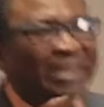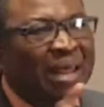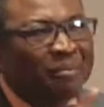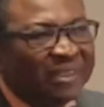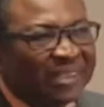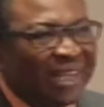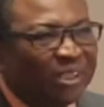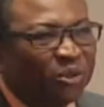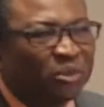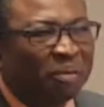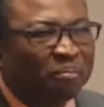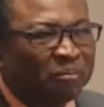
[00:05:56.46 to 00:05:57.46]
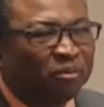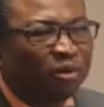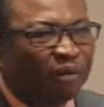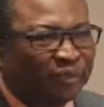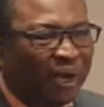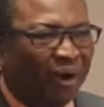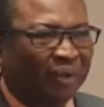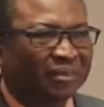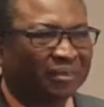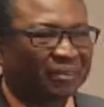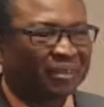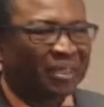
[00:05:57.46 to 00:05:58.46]
Let me tell you, the people of God,
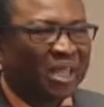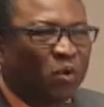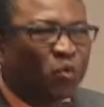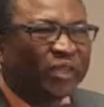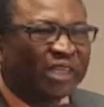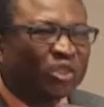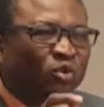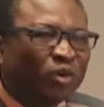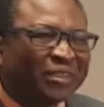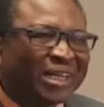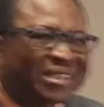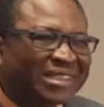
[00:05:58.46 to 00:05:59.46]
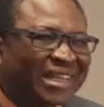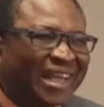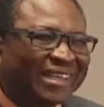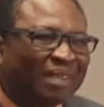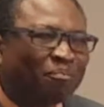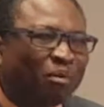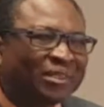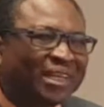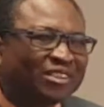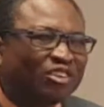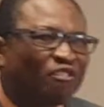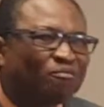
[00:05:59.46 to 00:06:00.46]
we need to understand the
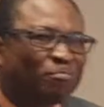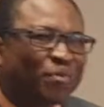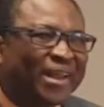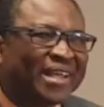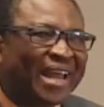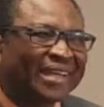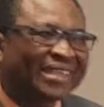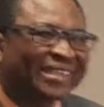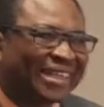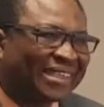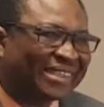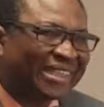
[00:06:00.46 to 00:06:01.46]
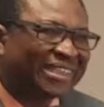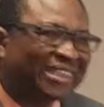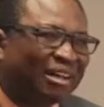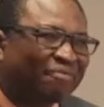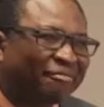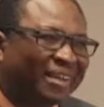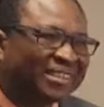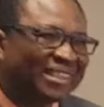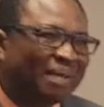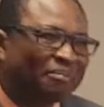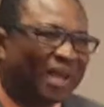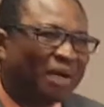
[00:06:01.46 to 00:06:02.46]
importance of praying and intercession and fasting
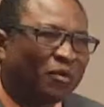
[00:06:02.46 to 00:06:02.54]
and prayer.